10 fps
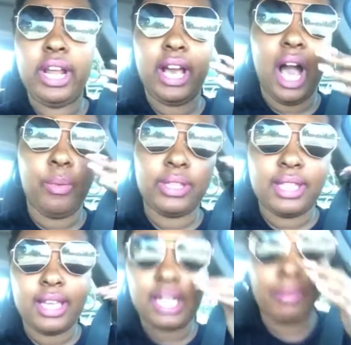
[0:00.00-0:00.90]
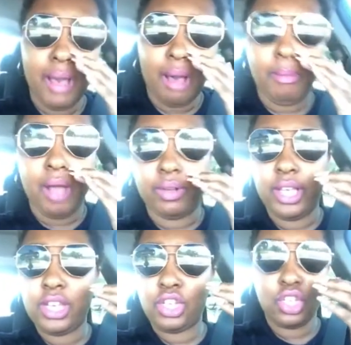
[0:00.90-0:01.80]
I was thinking about my
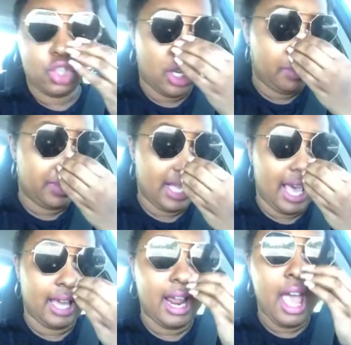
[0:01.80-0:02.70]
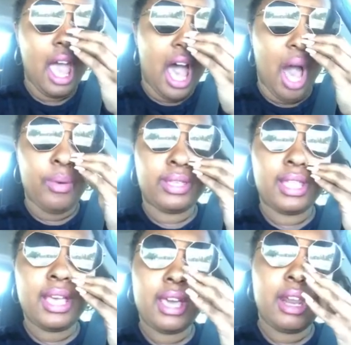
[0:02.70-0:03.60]
relationships, and I was
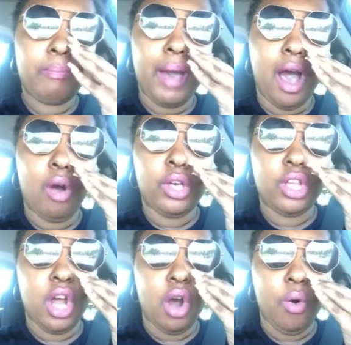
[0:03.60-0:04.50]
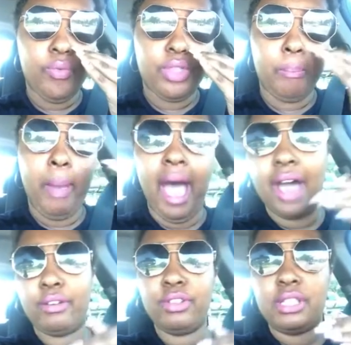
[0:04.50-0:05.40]
thinking about, the
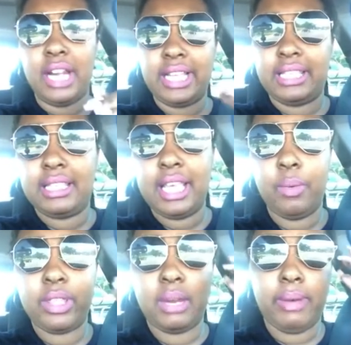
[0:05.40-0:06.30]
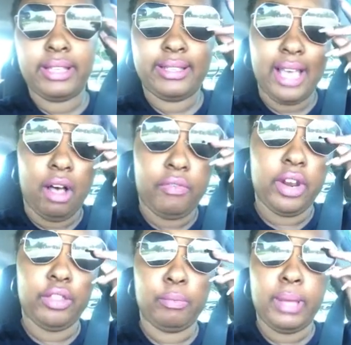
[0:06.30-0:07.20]
patterns that I see within myself
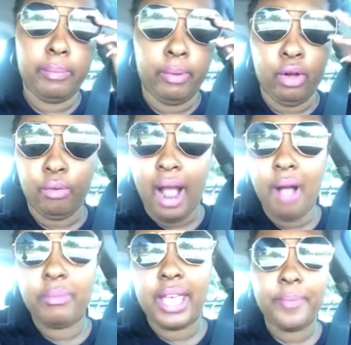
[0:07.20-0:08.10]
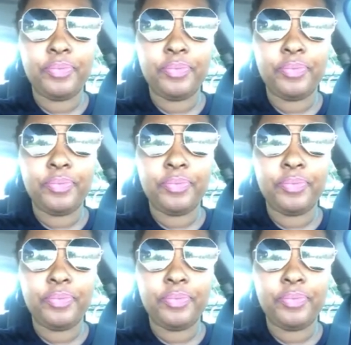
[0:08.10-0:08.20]
and other people around me.